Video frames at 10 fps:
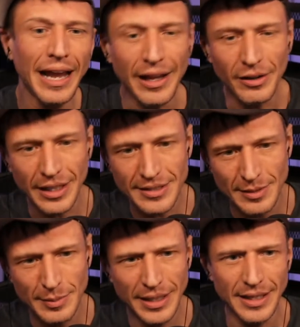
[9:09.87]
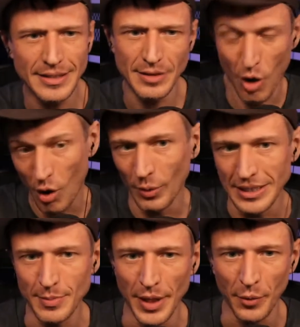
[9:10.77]
Anarchism has
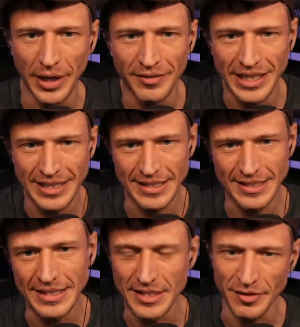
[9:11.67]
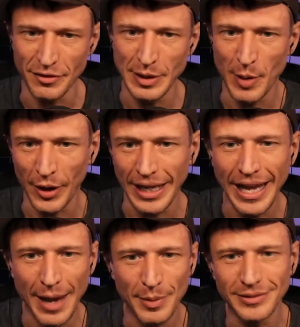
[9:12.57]
always been aware of the existence of free market
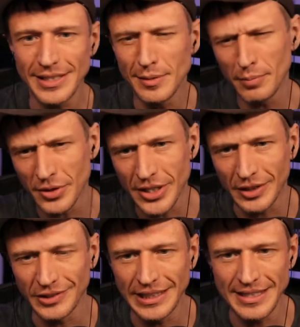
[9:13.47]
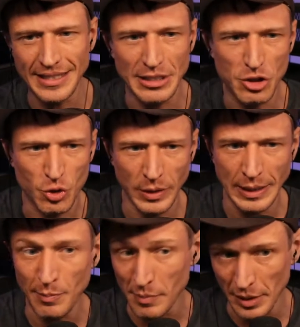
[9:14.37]
capitalism, particularly its
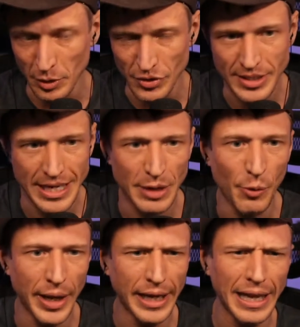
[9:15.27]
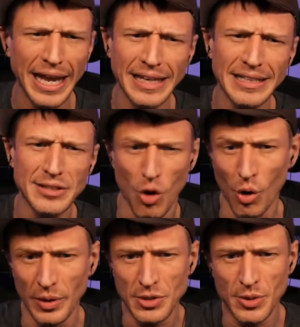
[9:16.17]
extreme minimal state wing, and has
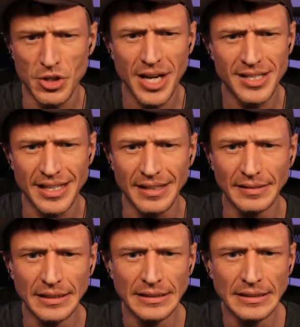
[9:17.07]
always rejected it.